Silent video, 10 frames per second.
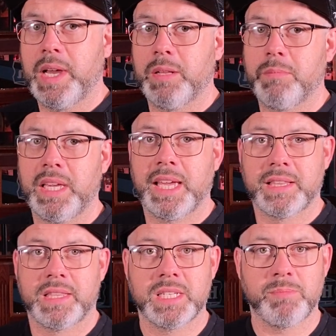helped me
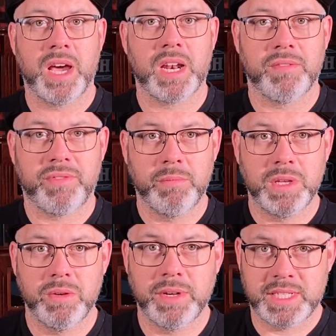get this bottle from
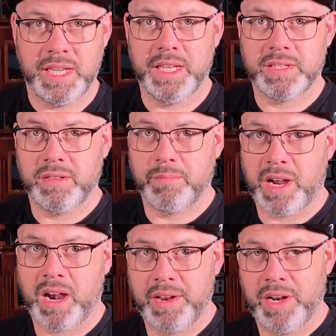USA to the
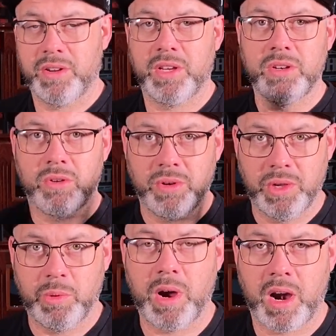bar here. You know who
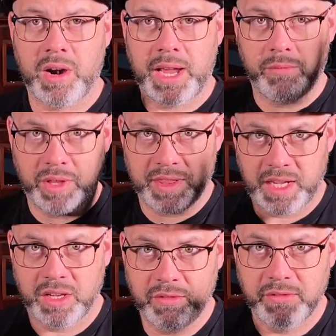you are, and we
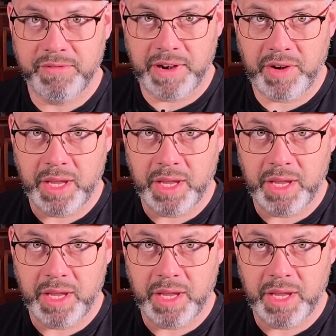thank you very